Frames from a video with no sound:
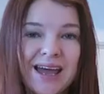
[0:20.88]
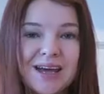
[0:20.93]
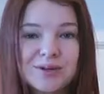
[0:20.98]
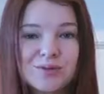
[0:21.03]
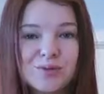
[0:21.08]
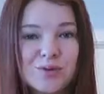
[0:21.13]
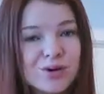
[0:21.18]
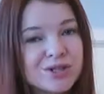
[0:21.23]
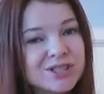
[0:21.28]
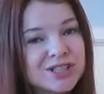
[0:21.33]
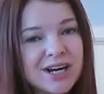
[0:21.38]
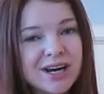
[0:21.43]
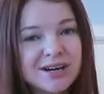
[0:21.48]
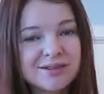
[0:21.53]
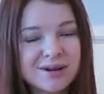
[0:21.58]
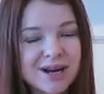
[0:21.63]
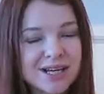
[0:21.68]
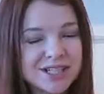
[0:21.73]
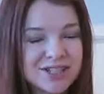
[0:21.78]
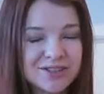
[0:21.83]
And what are
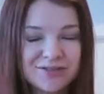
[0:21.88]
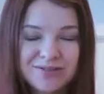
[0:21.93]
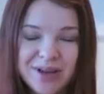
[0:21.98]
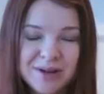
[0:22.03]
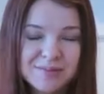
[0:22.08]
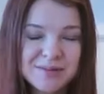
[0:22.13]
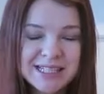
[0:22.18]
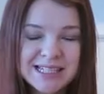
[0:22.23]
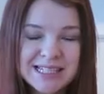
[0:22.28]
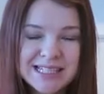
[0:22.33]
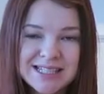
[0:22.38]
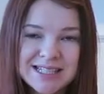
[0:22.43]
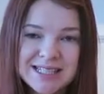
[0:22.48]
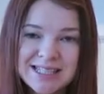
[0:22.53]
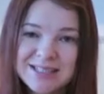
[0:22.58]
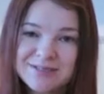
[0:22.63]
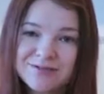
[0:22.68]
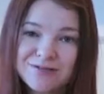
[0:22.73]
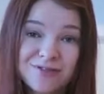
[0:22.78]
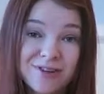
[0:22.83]
Russian
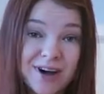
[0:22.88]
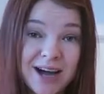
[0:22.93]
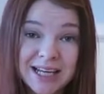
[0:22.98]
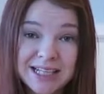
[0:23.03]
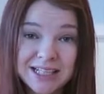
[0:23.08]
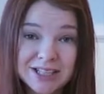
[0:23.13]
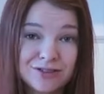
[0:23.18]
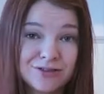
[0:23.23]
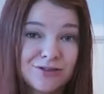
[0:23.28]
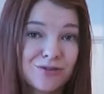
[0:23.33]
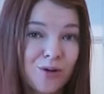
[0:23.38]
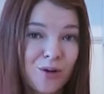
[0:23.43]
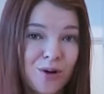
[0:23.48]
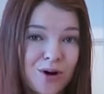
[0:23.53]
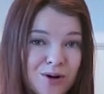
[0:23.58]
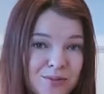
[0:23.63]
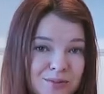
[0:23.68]
feminists fighting for?